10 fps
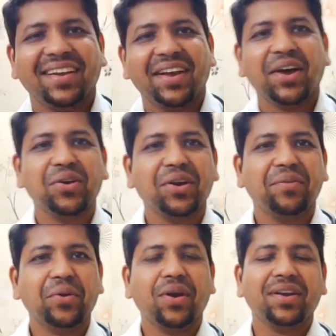Hello
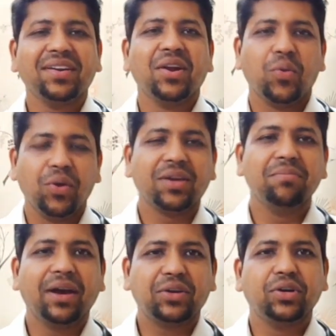everyone,
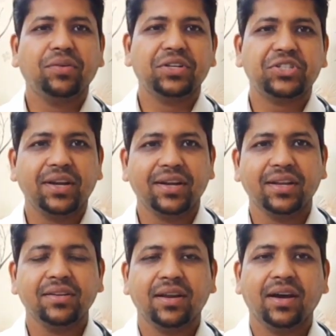welcome back to our
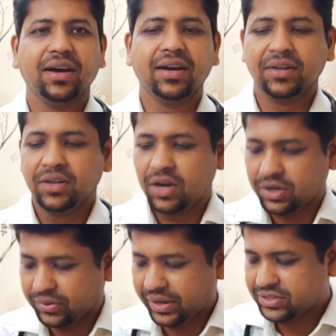channel.
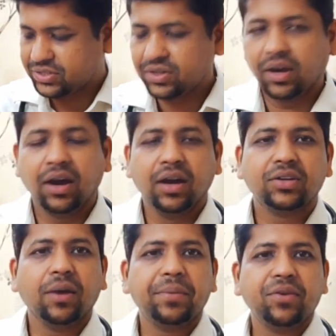Today's
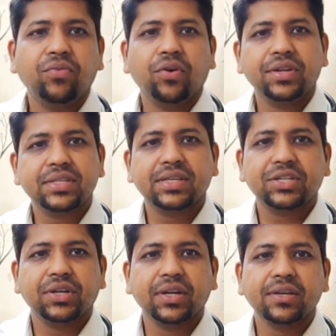topic for
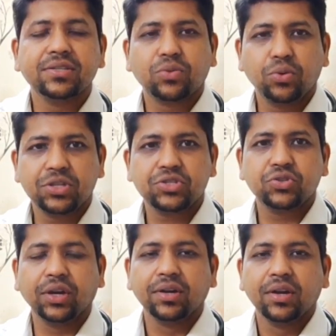discussion is
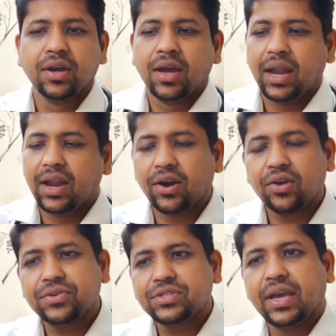cholesterol. A lot
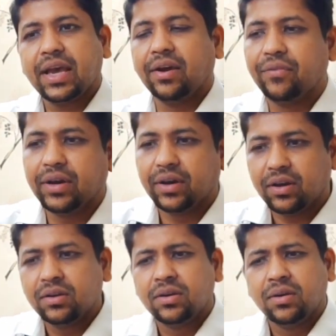of us have
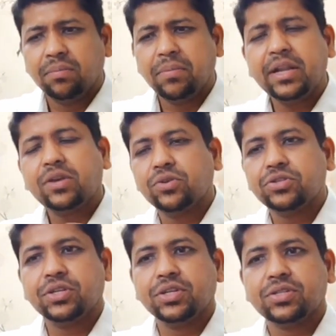many
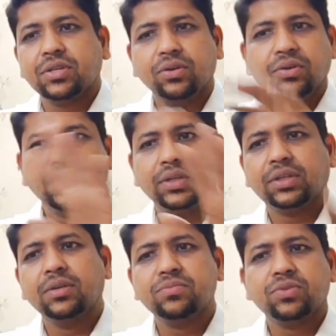questions, the
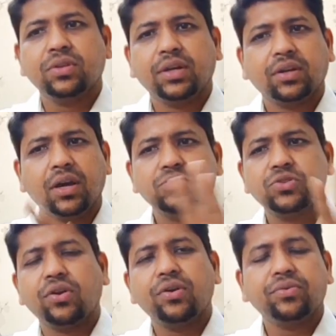terms that comes
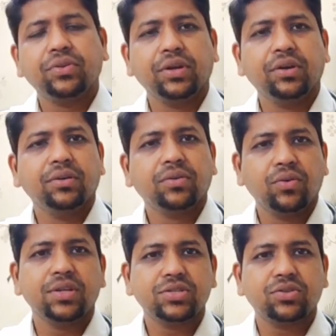around
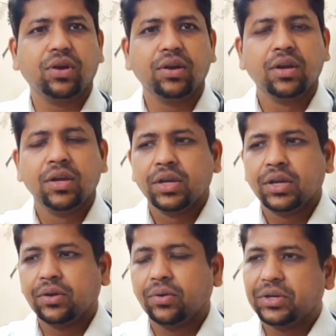
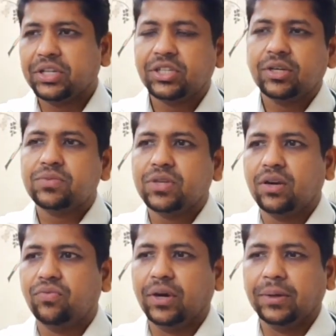cholesterol. In terms of